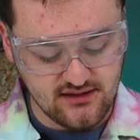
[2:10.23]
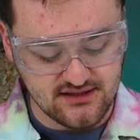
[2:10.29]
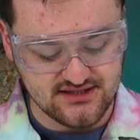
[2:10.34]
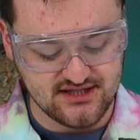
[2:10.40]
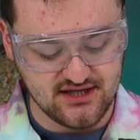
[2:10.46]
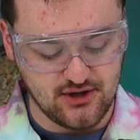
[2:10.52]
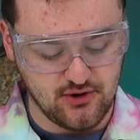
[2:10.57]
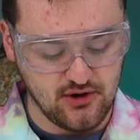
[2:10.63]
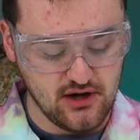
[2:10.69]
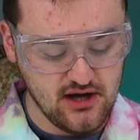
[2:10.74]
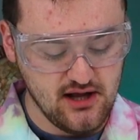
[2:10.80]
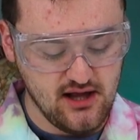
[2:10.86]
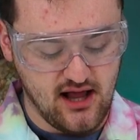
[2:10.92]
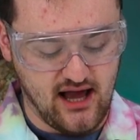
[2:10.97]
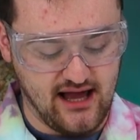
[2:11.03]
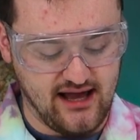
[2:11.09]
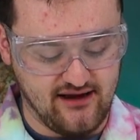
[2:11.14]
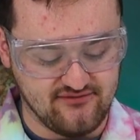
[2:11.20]
So
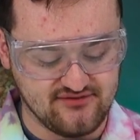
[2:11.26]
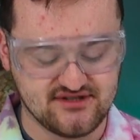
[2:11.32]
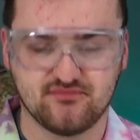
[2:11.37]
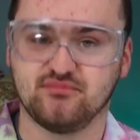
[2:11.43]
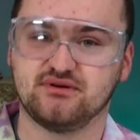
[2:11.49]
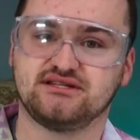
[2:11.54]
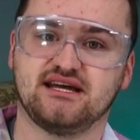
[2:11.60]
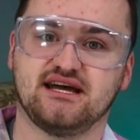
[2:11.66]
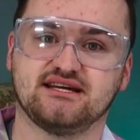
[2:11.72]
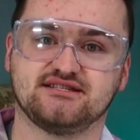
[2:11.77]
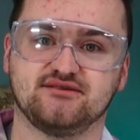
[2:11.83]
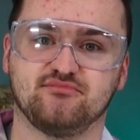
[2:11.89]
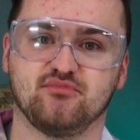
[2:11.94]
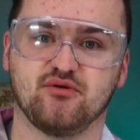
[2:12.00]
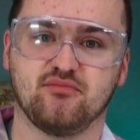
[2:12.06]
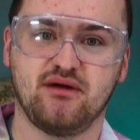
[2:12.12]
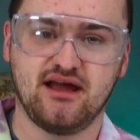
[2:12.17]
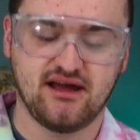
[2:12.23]
I have some
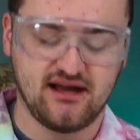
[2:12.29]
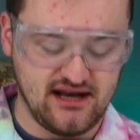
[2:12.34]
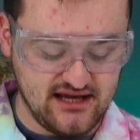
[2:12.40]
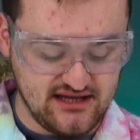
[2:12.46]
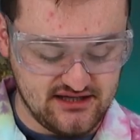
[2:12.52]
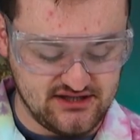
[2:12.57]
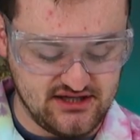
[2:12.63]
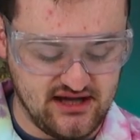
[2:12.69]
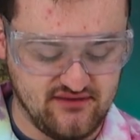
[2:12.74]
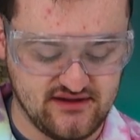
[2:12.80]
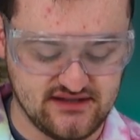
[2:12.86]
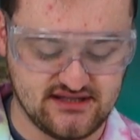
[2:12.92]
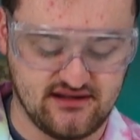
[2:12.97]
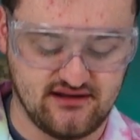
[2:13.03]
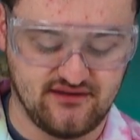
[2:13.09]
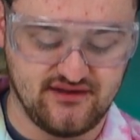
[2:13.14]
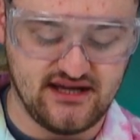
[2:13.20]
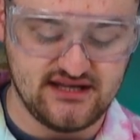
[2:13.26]
potassium permanganate in this
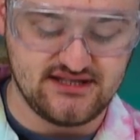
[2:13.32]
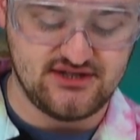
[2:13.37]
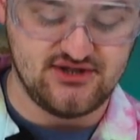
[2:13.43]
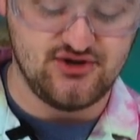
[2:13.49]
little test